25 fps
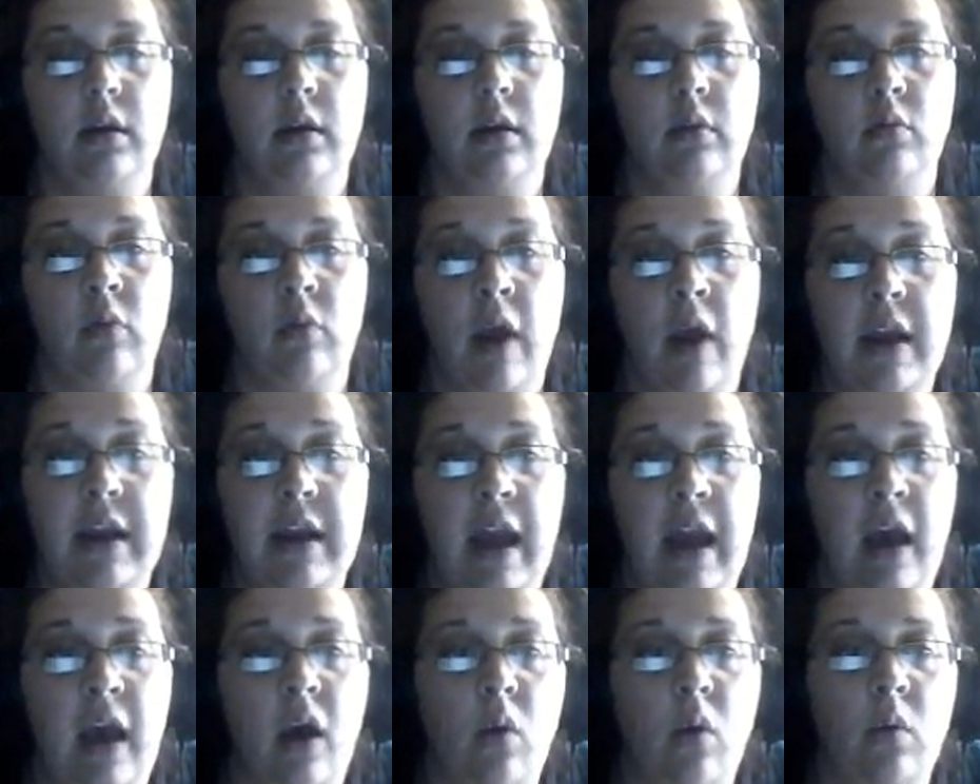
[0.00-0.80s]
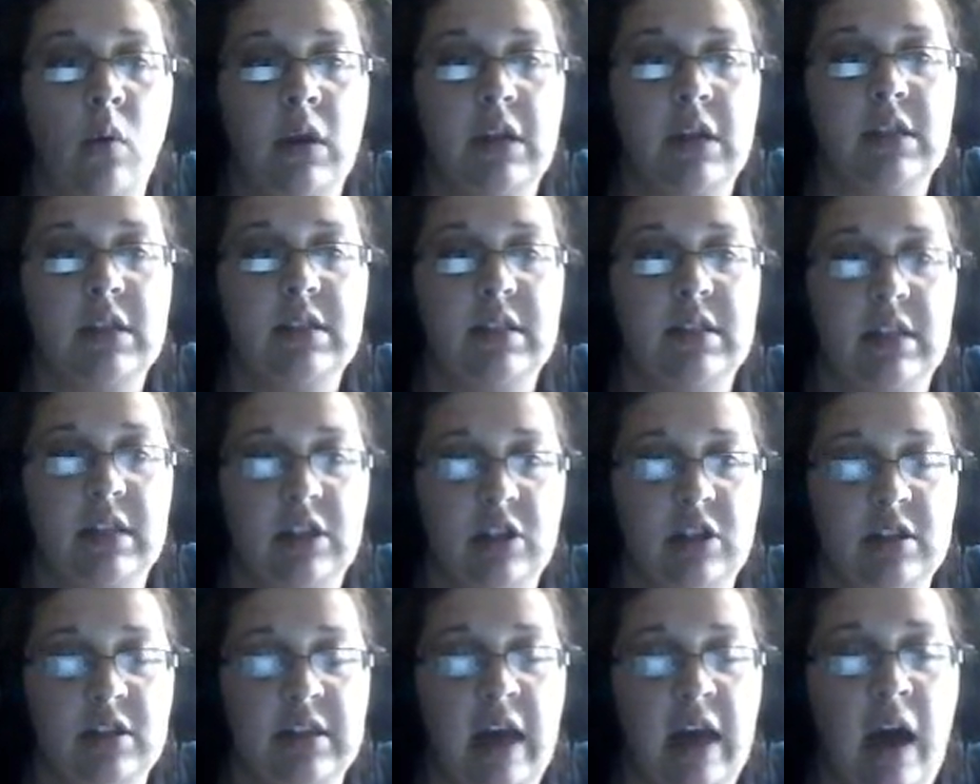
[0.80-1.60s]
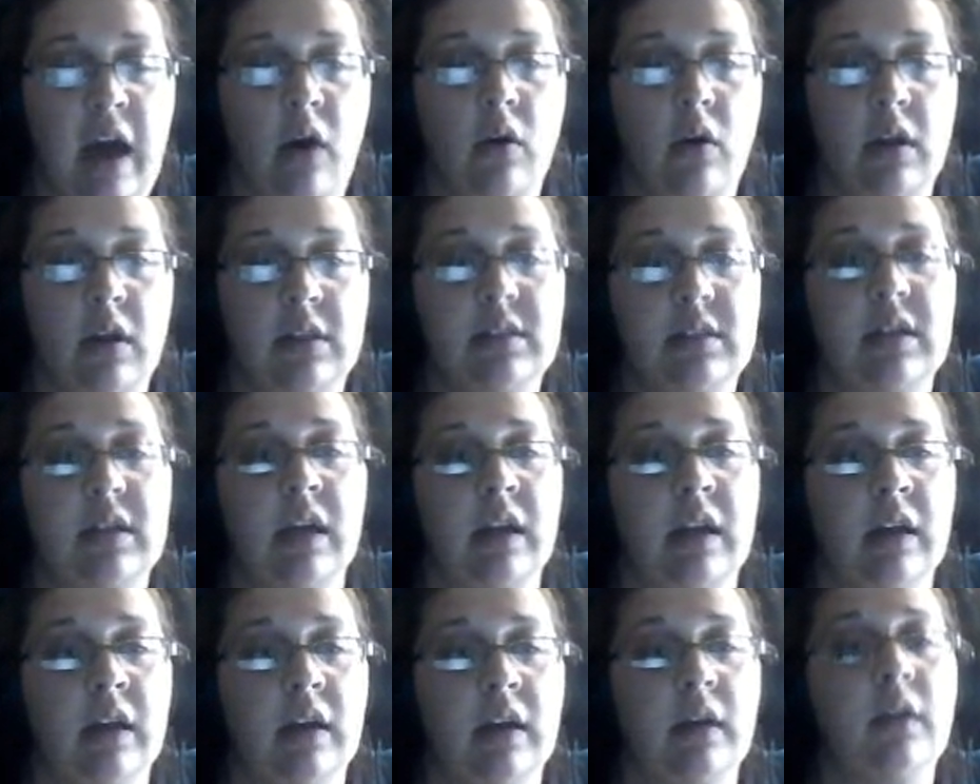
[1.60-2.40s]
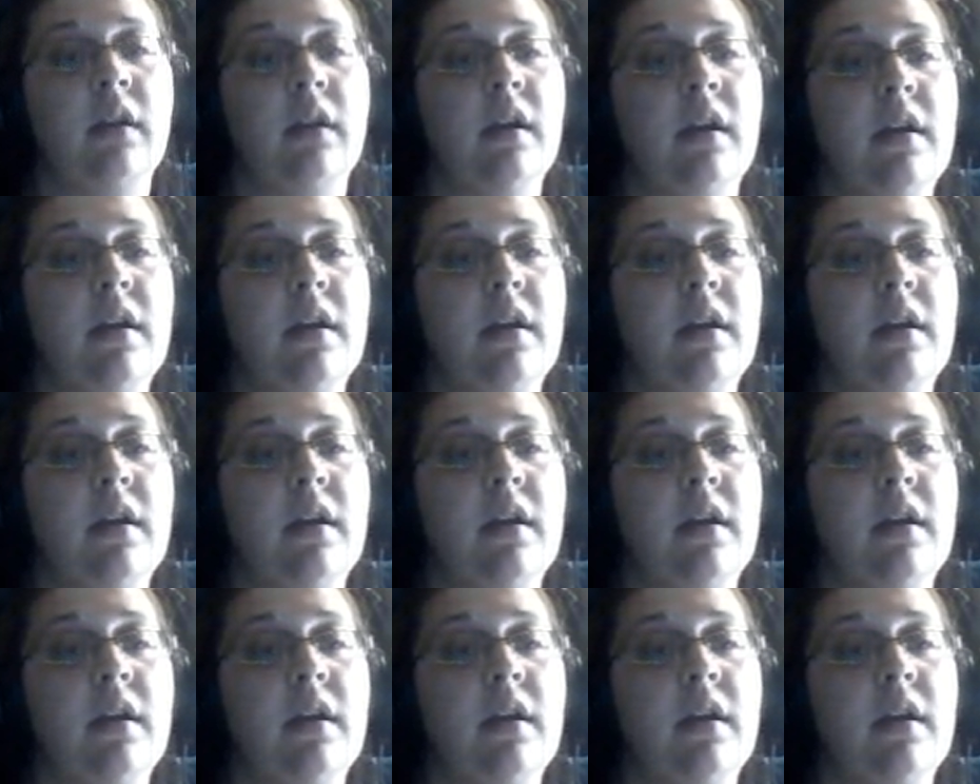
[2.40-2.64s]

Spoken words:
right now when it stitches out, it's gonna